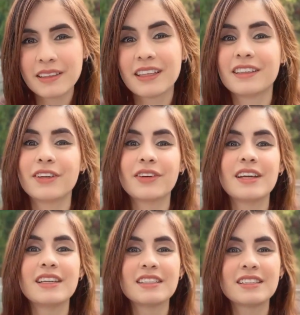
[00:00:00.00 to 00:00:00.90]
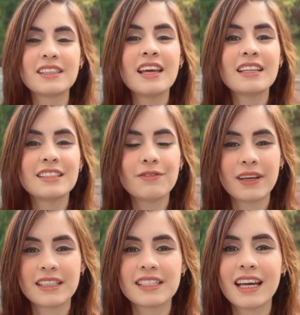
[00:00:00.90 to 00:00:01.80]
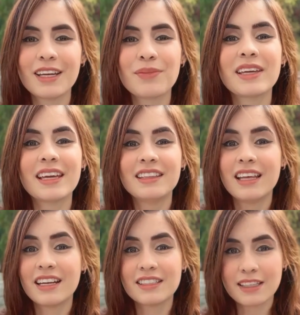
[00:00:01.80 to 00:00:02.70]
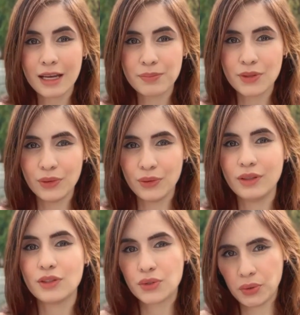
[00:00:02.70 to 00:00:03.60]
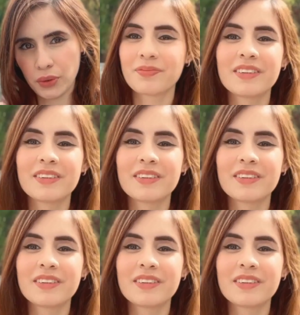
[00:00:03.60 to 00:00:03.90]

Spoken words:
that there is divine timing, and that is absolutely true.